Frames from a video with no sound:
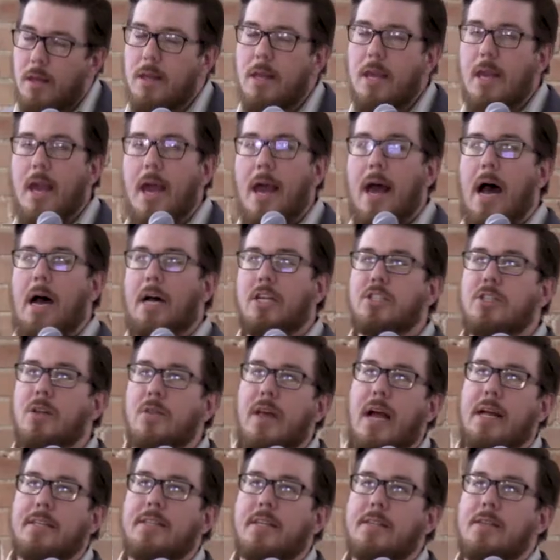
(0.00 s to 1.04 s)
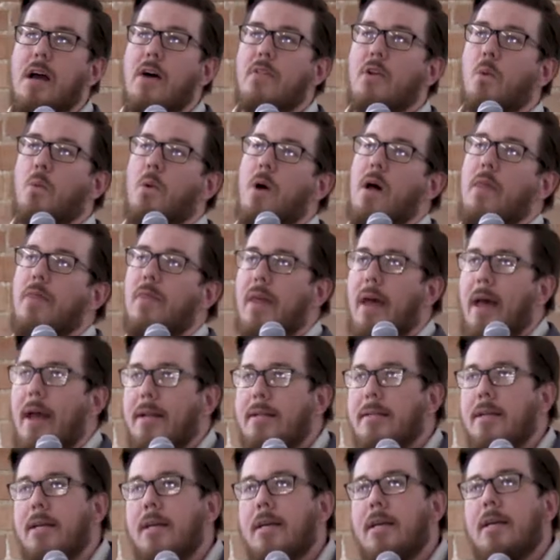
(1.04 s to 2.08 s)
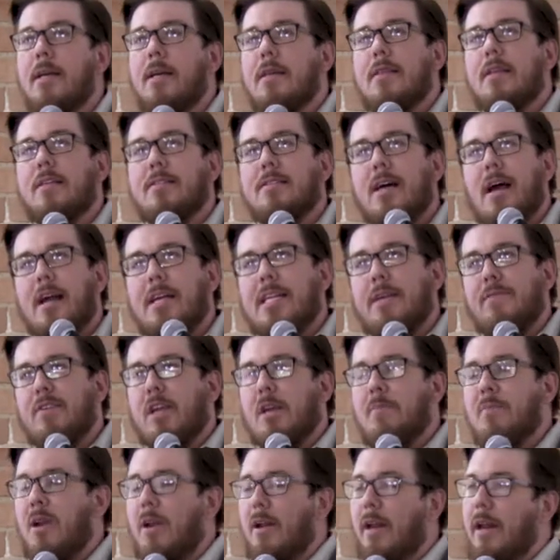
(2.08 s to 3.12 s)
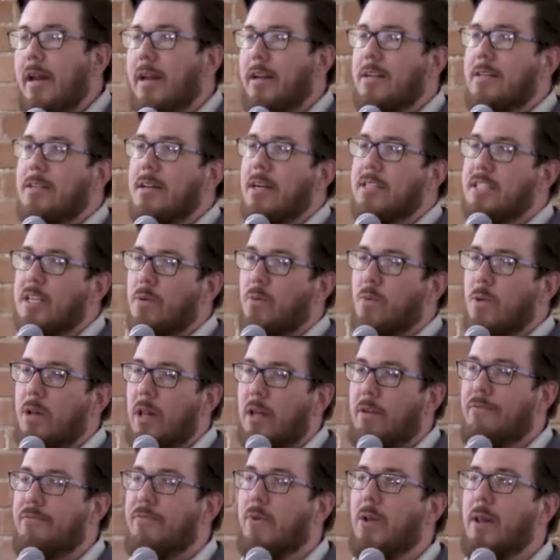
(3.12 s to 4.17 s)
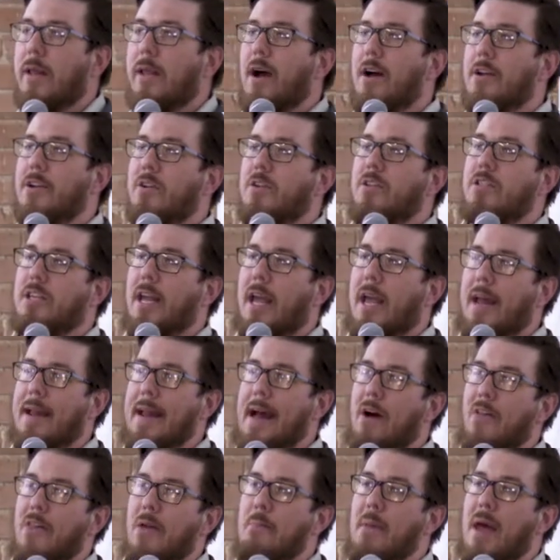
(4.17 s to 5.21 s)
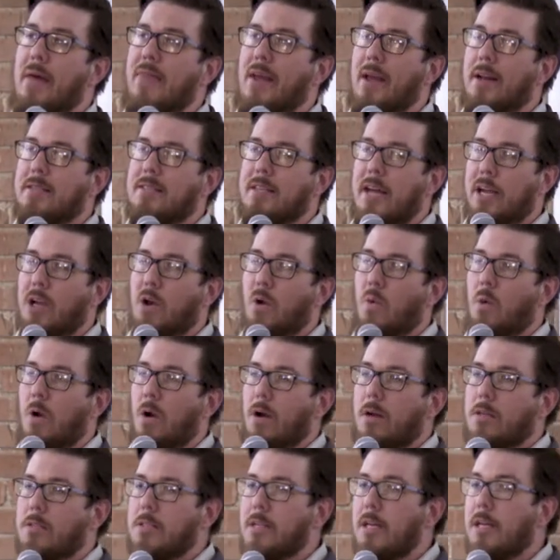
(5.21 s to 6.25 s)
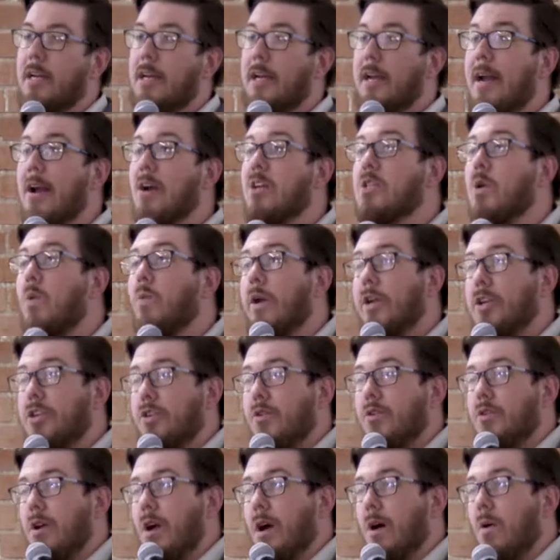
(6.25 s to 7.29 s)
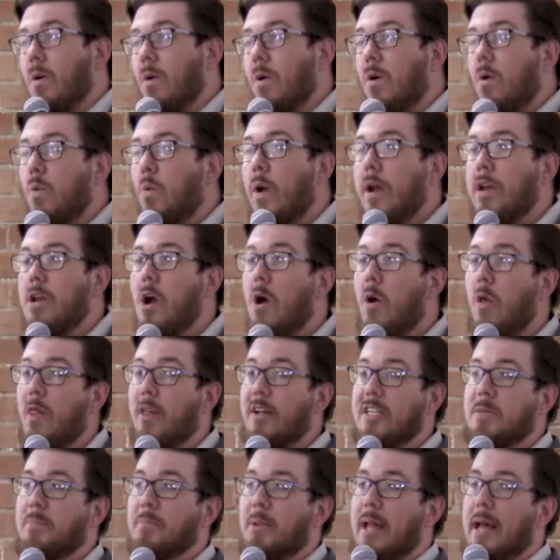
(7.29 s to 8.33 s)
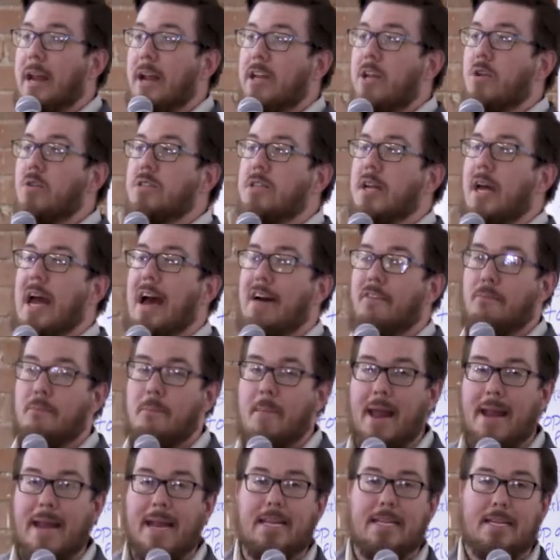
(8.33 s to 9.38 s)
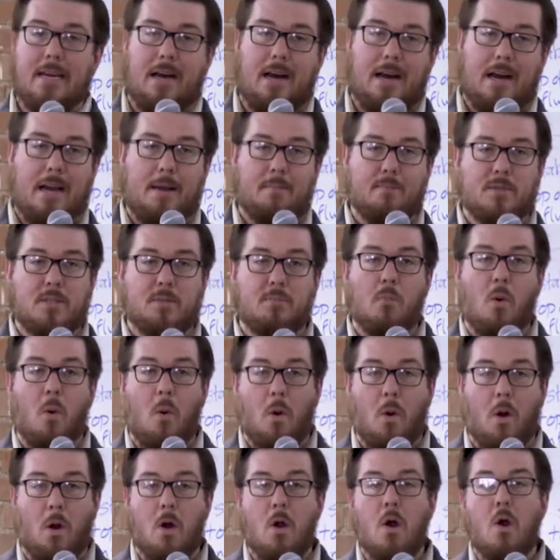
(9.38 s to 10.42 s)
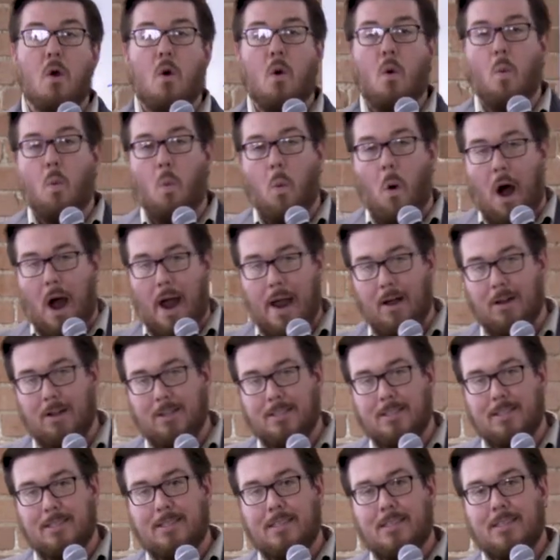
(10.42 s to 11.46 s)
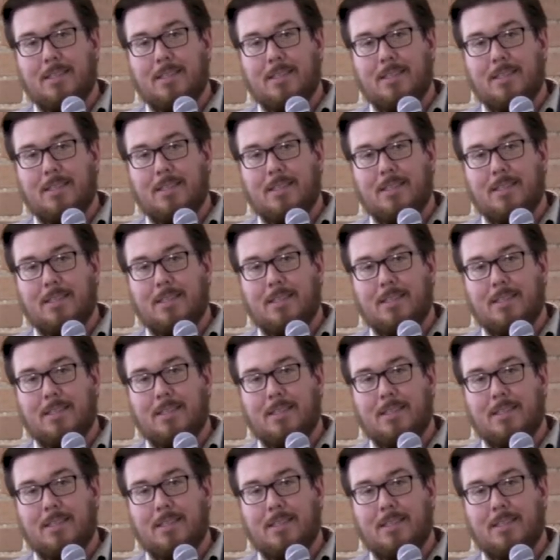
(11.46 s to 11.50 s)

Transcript: Yeah, so that's another one that the scientific community doesn't really fully understand how the methane cycle works. Here's what we do know. We know this planet used to have many times more wild